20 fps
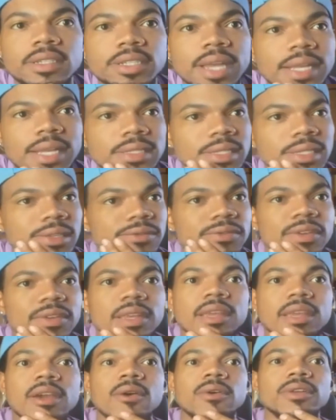shots in the
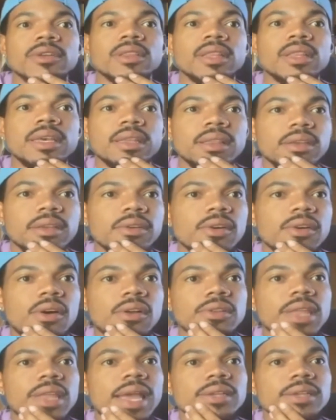video are lit; they're
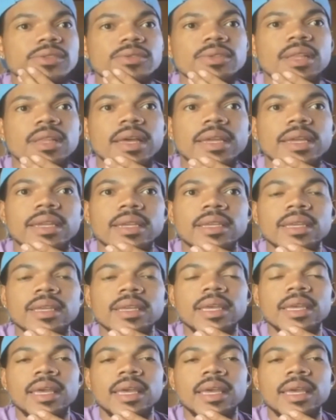all natural lighting,